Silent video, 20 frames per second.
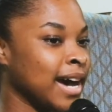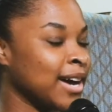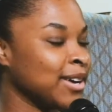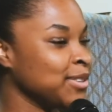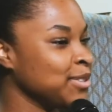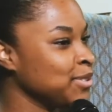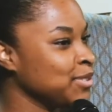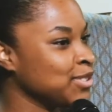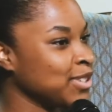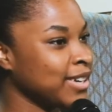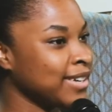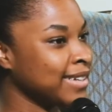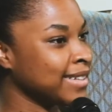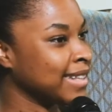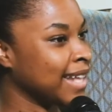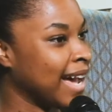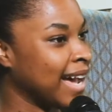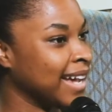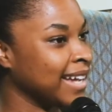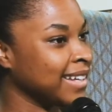juggle
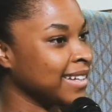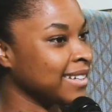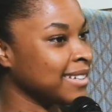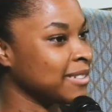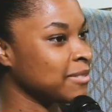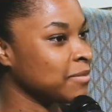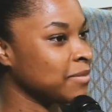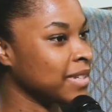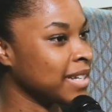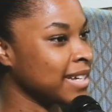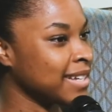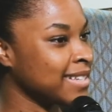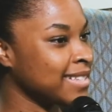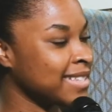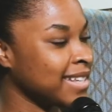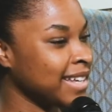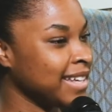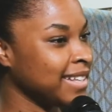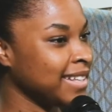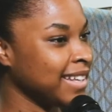that? Because
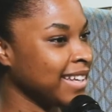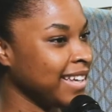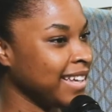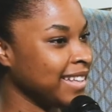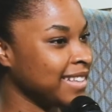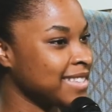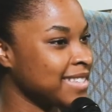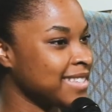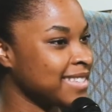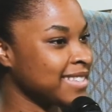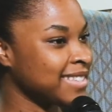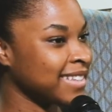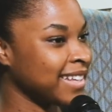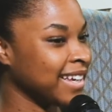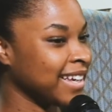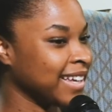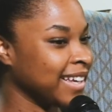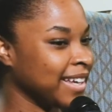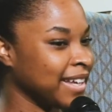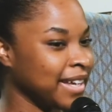it's
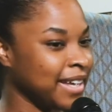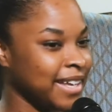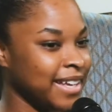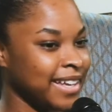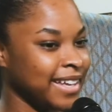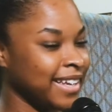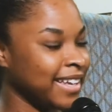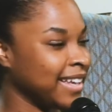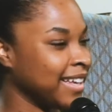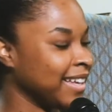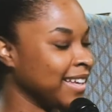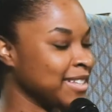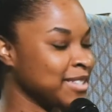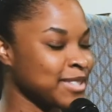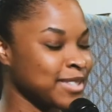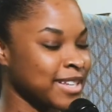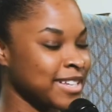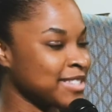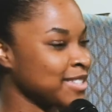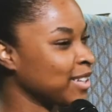
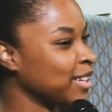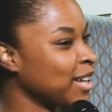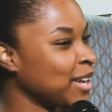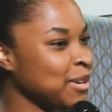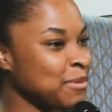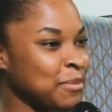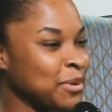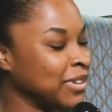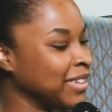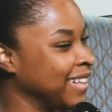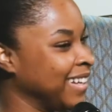a lot of pulling.